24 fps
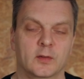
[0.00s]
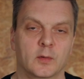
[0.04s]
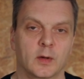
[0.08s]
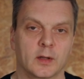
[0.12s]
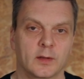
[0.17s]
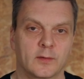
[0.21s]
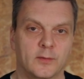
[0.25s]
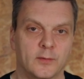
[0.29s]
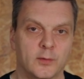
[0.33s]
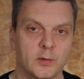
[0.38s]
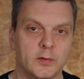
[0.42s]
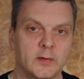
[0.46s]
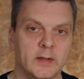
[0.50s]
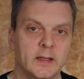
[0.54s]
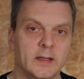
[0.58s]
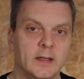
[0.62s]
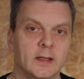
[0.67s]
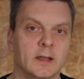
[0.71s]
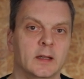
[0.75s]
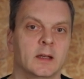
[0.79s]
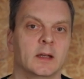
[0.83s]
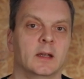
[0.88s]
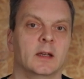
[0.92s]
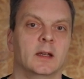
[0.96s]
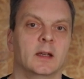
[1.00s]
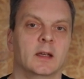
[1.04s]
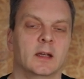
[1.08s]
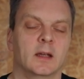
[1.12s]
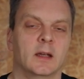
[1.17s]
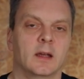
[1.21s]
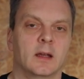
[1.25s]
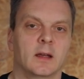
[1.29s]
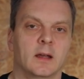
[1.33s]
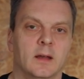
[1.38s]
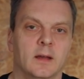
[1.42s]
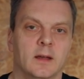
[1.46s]
quite fruity.
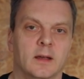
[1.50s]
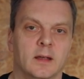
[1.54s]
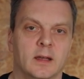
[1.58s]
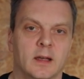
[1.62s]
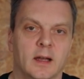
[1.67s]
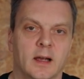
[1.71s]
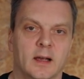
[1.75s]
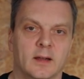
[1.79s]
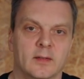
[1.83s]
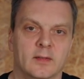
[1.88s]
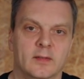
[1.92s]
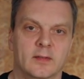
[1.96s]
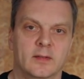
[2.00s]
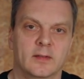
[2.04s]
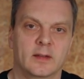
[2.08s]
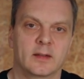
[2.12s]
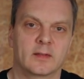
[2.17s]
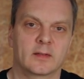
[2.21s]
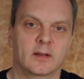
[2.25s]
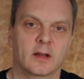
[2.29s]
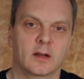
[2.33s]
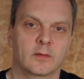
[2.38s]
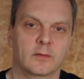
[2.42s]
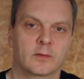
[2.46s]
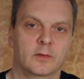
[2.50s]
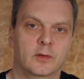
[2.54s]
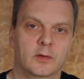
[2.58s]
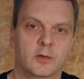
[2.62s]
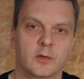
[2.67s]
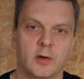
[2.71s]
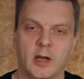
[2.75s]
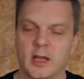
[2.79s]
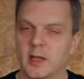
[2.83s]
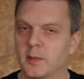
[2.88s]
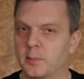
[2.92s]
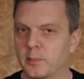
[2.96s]
It has this kind of
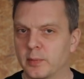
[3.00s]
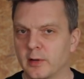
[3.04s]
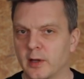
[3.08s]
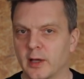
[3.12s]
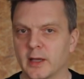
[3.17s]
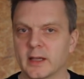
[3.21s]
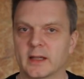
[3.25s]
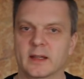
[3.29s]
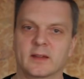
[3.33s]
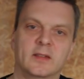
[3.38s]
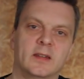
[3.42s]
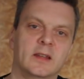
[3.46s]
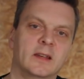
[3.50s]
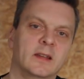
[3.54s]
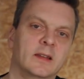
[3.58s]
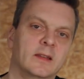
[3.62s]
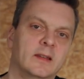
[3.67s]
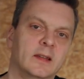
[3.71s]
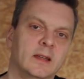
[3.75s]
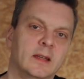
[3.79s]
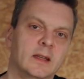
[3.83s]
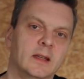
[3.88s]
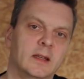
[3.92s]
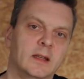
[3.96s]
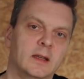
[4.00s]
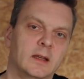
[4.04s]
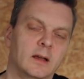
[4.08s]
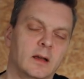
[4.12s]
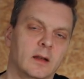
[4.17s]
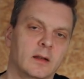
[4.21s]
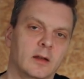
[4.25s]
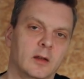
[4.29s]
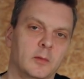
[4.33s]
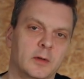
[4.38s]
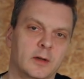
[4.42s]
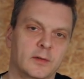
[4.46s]
grape-like acidity, a
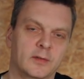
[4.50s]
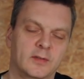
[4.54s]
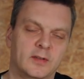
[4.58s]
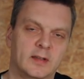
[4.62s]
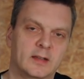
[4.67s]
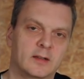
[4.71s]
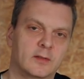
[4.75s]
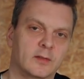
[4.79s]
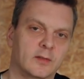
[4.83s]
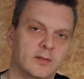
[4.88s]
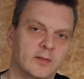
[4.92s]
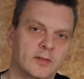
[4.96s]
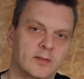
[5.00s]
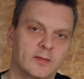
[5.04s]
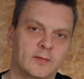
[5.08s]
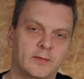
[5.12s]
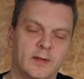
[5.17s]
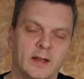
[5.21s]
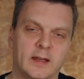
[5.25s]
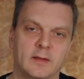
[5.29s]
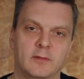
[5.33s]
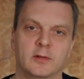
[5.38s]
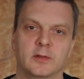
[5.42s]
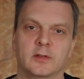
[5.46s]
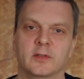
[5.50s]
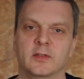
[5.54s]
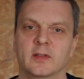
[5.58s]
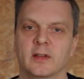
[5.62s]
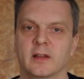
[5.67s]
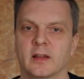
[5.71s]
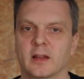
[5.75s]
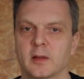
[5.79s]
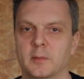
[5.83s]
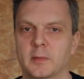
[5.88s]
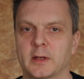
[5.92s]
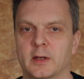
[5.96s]
little bit of citrus flavors, a
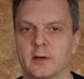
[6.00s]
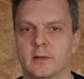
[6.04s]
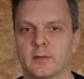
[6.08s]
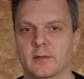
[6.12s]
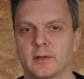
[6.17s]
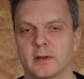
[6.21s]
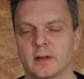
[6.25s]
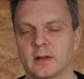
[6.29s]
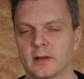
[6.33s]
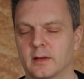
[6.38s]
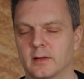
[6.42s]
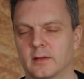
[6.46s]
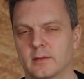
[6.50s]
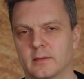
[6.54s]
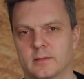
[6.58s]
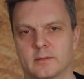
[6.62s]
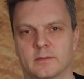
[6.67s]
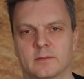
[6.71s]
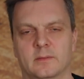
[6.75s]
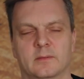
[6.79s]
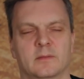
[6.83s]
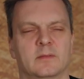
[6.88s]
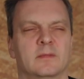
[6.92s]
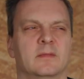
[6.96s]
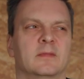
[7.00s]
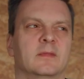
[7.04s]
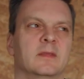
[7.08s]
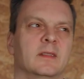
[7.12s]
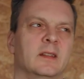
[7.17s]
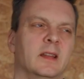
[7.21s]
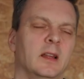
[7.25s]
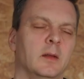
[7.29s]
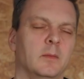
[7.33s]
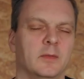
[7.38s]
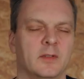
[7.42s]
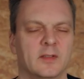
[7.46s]
little bit of a
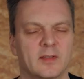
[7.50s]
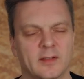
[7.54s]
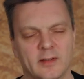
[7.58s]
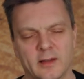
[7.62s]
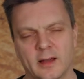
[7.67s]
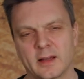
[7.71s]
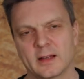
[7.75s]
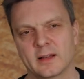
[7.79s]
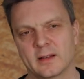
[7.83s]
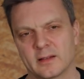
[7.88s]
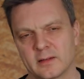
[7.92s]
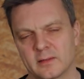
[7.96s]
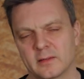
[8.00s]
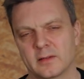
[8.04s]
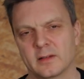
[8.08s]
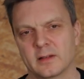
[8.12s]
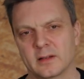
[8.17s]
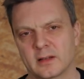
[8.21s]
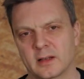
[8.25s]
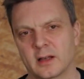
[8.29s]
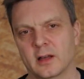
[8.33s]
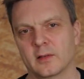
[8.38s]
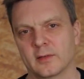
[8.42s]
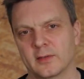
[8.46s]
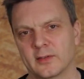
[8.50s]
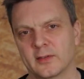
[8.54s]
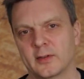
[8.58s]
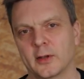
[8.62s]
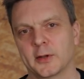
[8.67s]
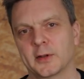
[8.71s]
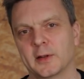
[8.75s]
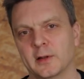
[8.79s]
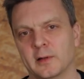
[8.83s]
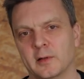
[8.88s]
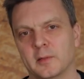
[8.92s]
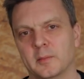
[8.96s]
little slight kind of
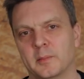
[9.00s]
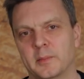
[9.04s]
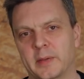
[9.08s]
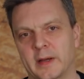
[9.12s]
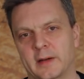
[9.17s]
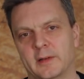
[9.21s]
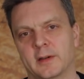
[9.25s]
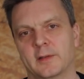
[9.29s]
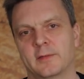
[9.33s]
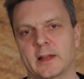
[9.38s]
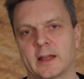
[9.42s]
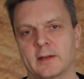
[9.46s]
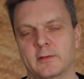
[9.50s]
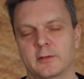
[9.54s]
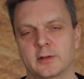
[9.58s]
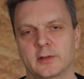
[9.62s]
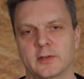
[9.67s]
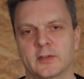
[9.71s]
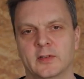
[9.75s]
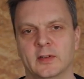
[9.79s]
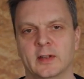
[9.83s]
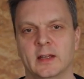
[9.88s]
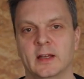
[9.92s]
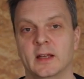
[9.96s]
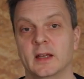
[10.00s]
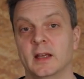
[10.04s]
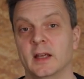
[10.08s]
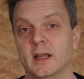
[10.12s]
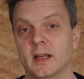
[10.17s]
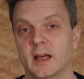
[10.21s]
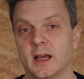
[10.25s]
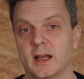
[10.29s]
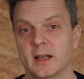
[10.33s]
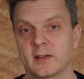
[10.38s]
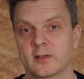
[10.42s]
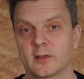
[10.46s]
subtle berry flavors,
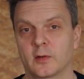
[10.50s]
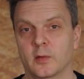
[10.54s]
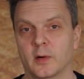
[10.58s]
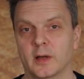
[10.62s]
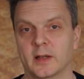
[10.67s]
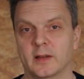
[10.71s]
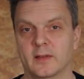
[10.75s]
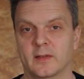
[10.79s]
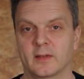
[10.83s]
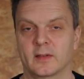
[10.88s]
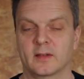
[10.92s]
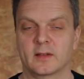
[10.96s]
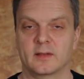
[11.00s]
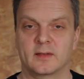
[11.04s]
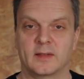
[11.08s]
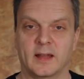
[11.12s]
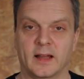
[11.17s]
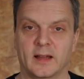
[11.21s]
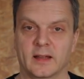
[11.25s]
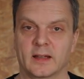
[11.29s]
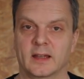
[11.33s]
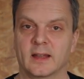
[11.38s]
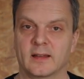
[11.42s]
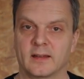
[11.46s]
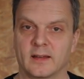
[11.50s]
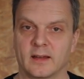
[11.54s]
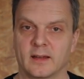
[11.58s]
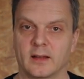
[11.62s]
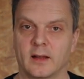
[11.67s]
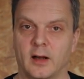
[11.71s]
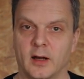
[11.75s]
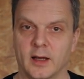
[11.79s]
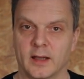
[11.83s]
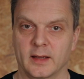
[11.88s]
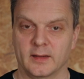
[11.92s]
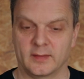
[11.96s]
and it's quite delicate and
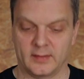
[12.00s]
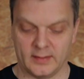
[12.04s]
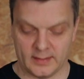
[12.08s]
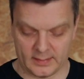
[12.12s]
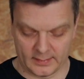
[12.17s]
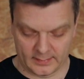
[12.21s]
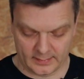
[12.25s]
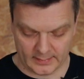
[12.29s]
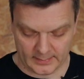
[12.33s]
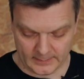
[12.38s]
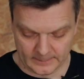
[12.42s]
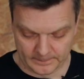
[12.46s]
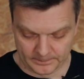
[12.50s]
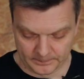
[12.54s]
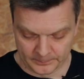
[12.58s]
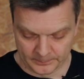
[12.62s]
high acidity.